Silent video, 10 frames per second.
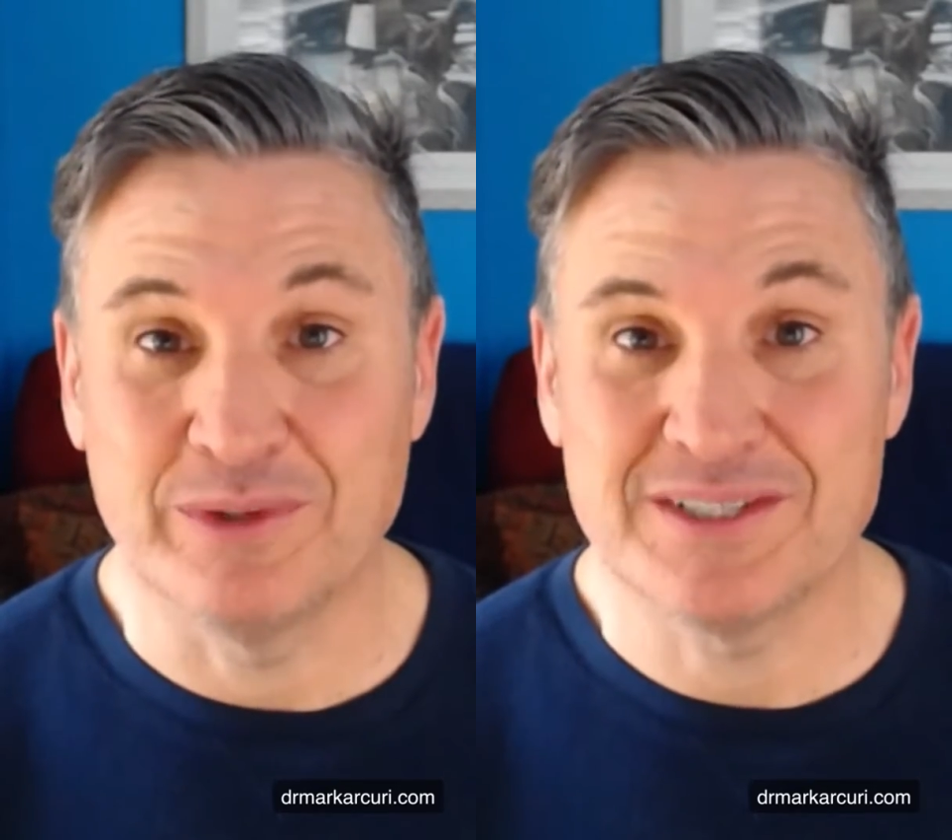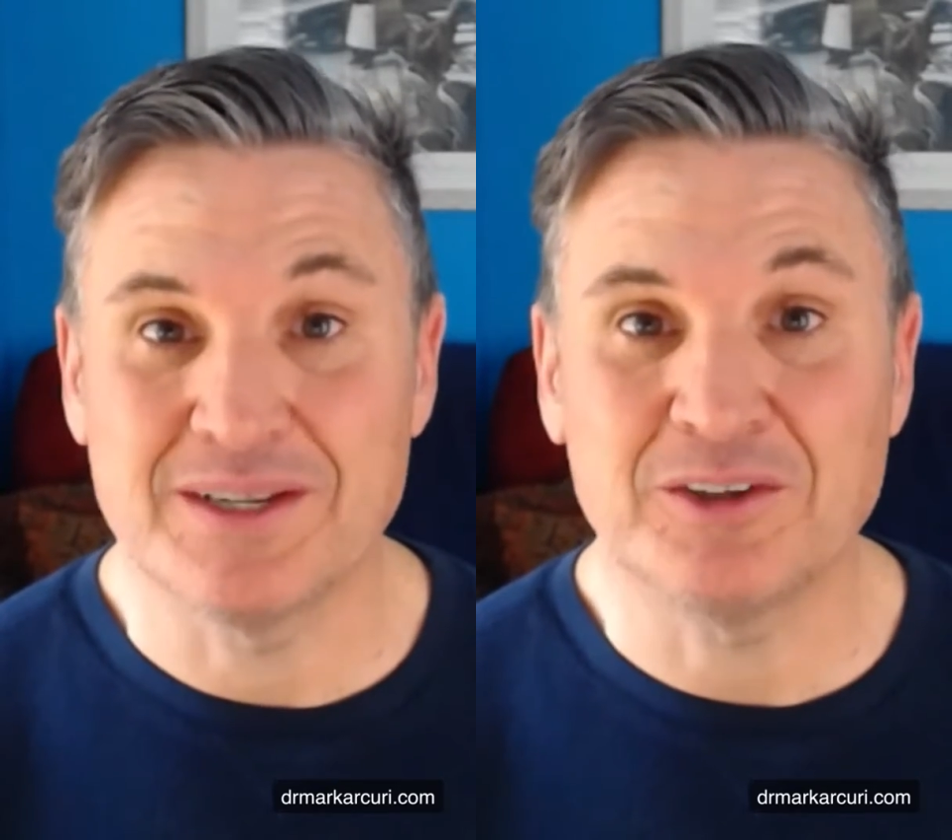
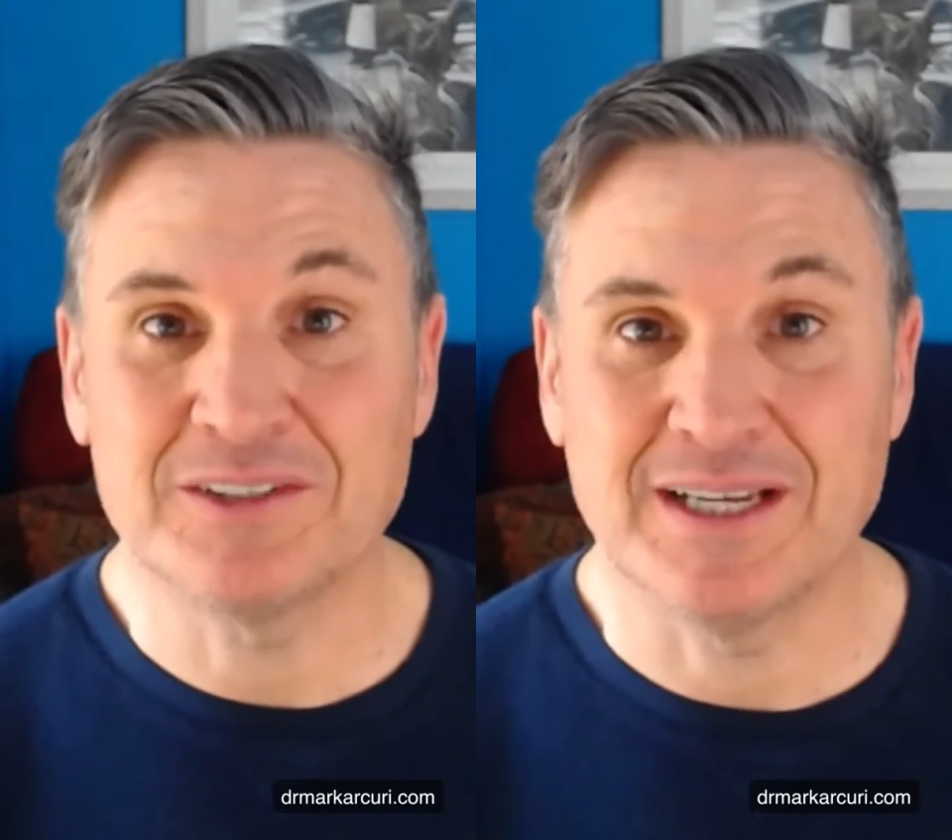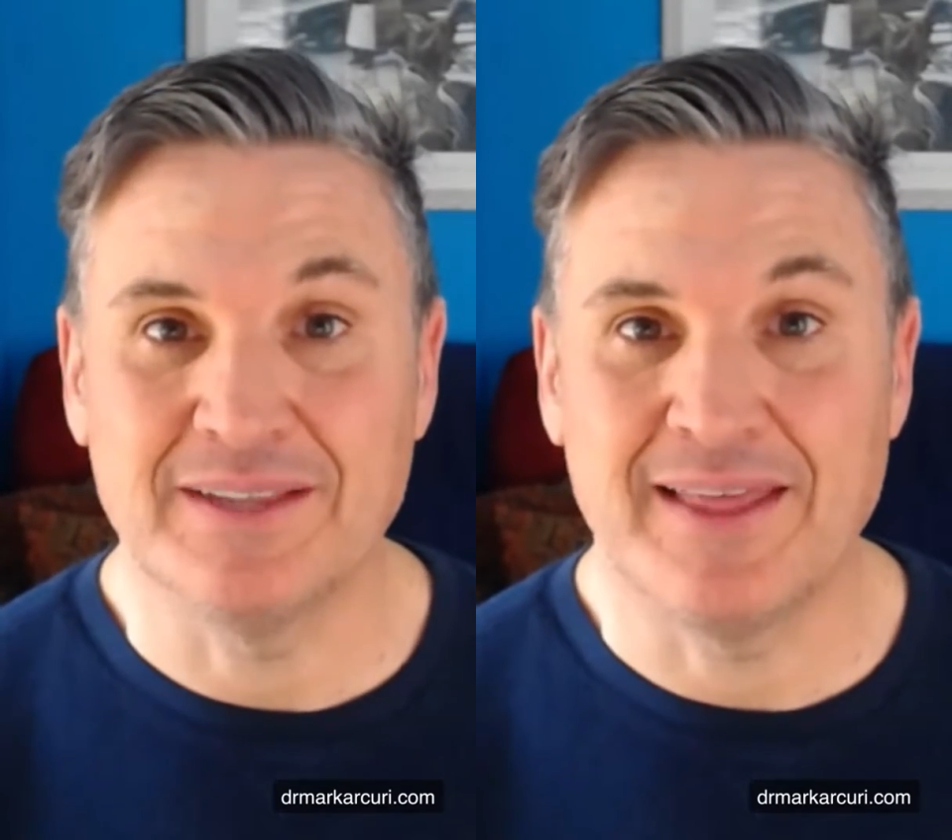
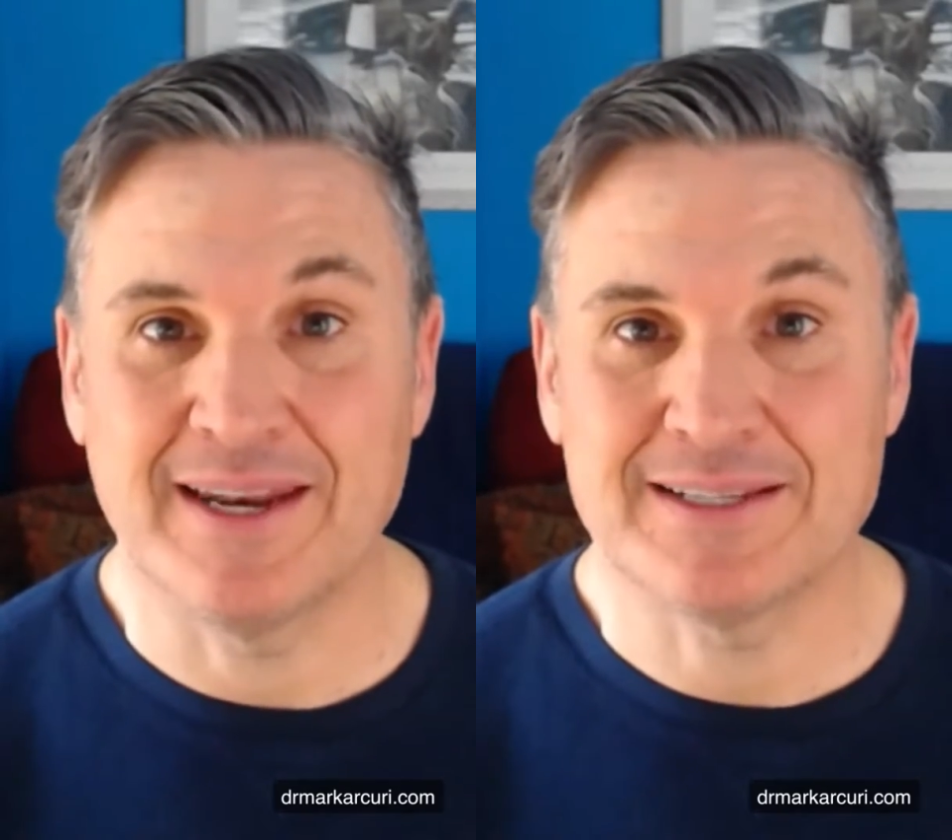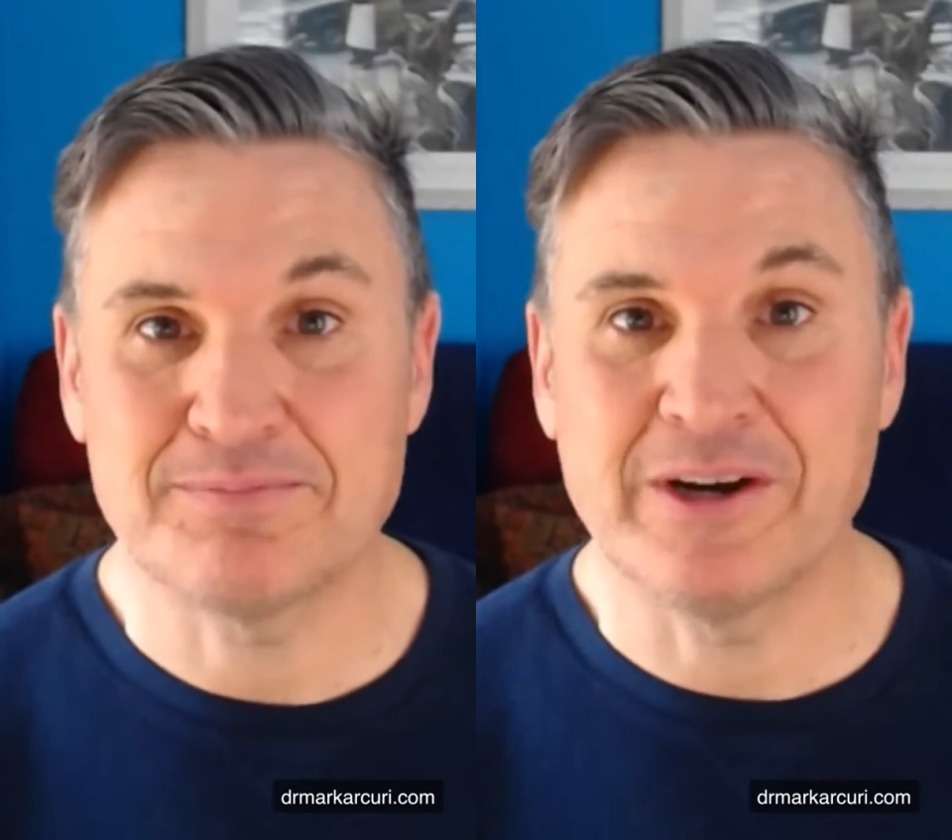resulting in that
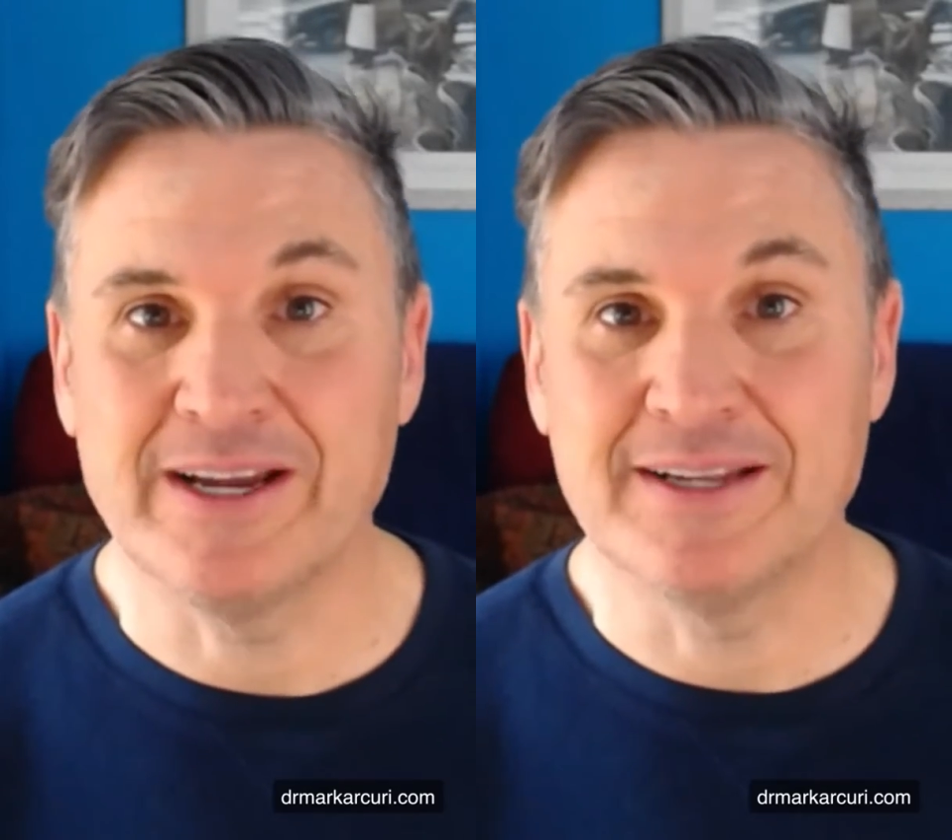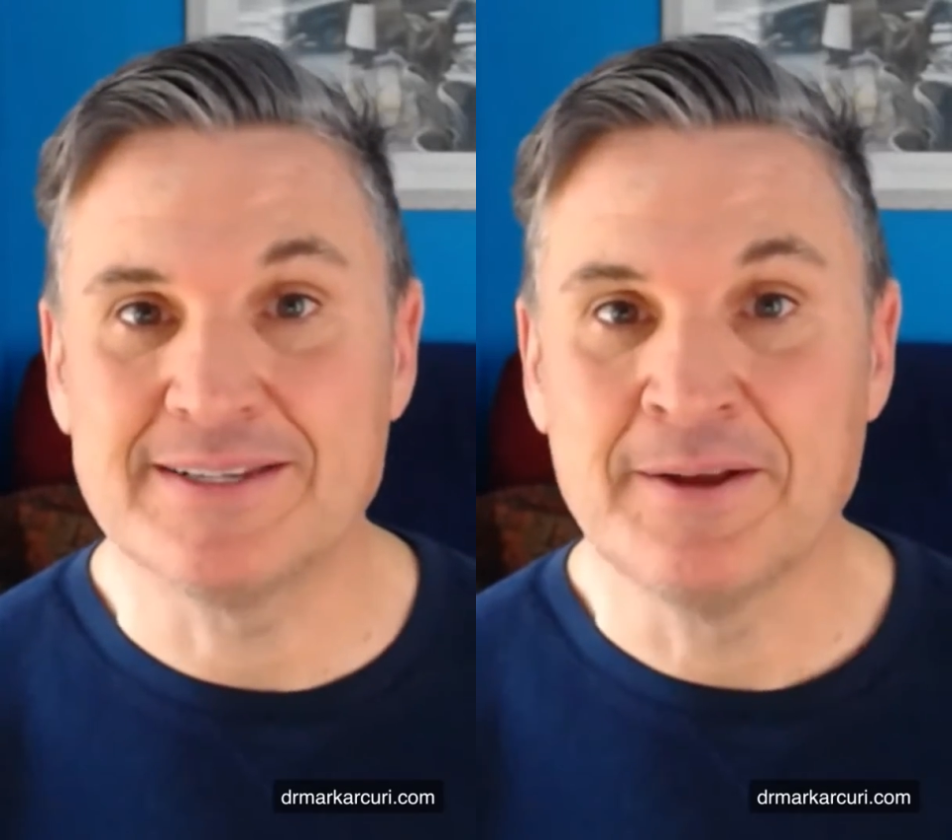
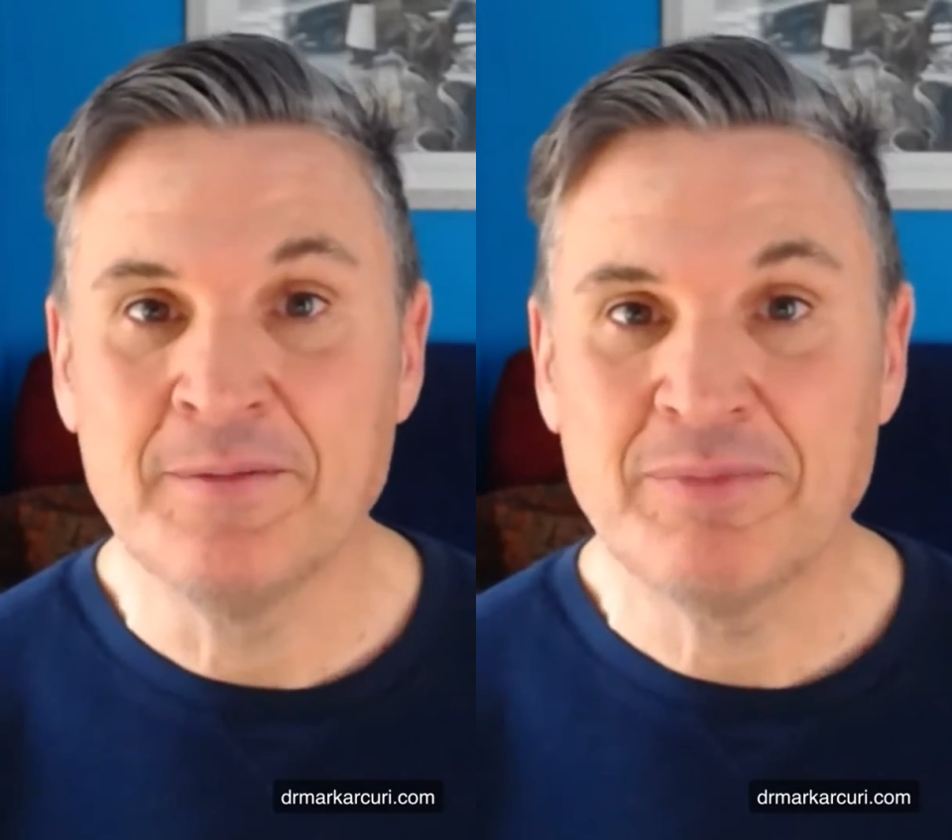experience.